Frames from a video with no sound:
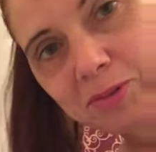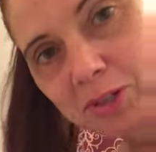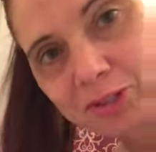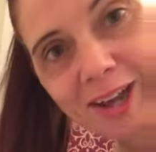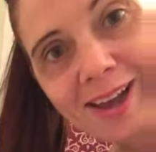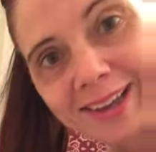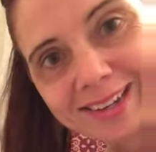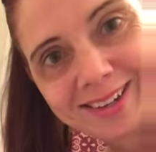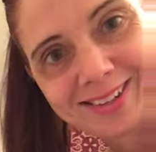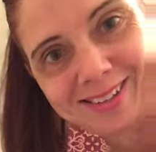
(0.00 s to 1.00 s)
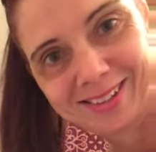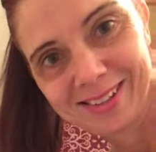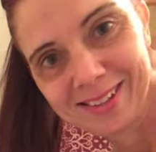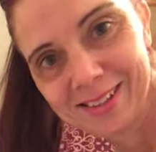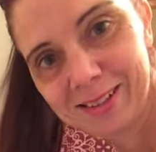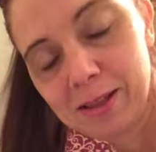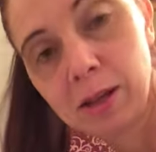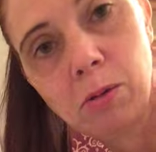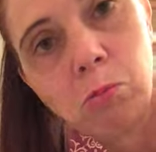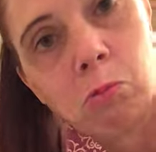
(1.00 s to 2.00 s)
you're done.
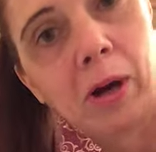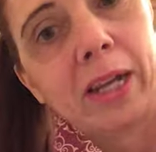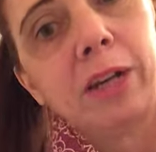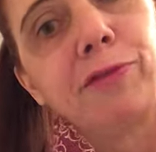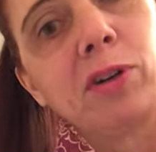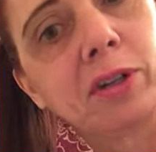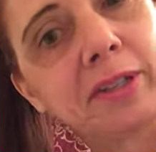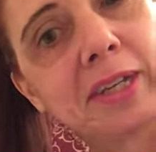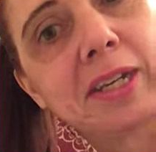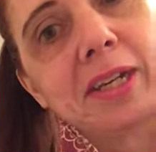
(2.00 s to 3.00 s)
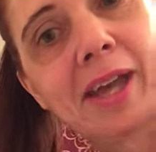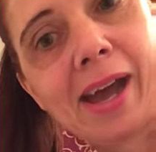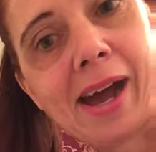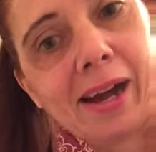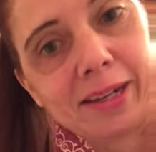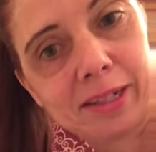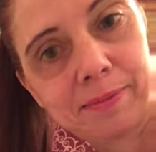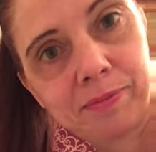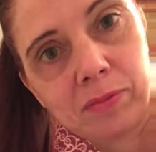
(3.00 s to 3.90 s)
Wonderful cleaning hack